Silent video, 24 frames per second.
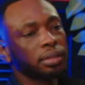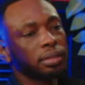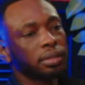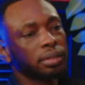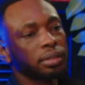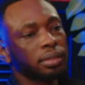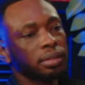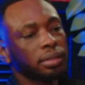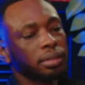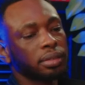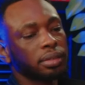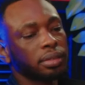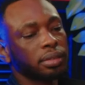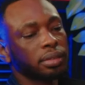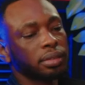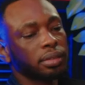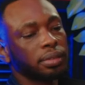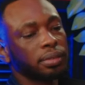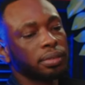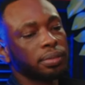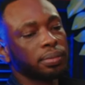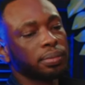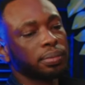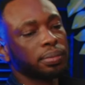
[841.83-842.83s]

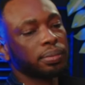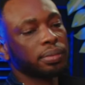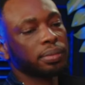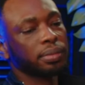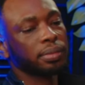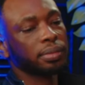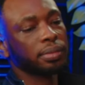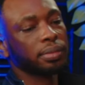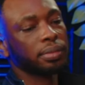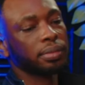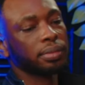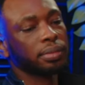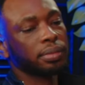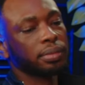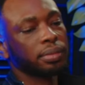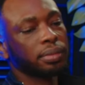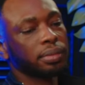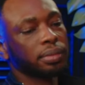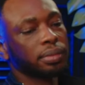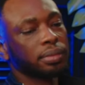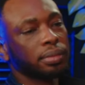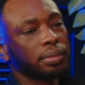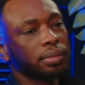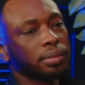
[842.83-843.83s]

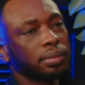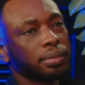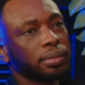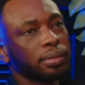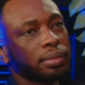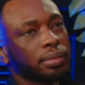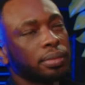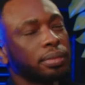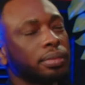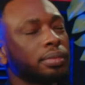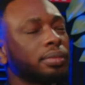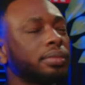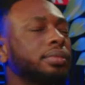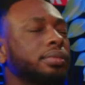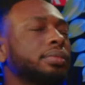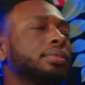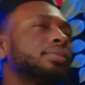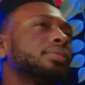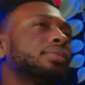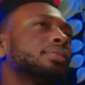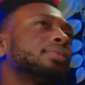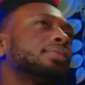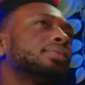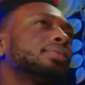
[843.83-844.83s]

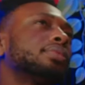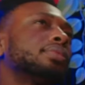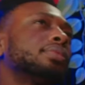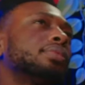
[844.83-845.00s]
(silent)